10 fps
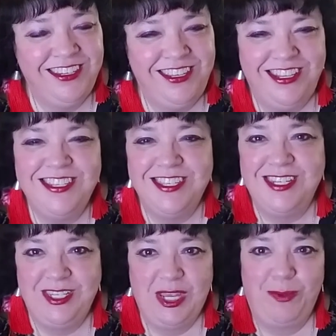and this is
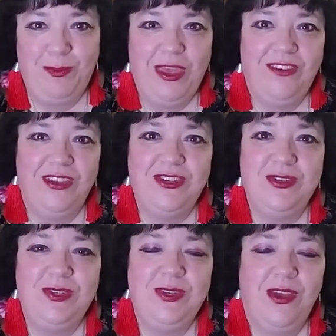Tea Time
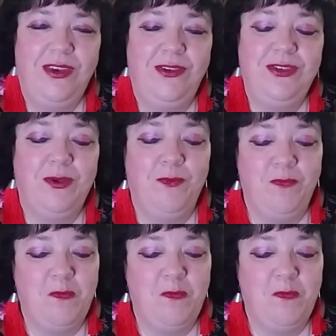Adventures on YouTube.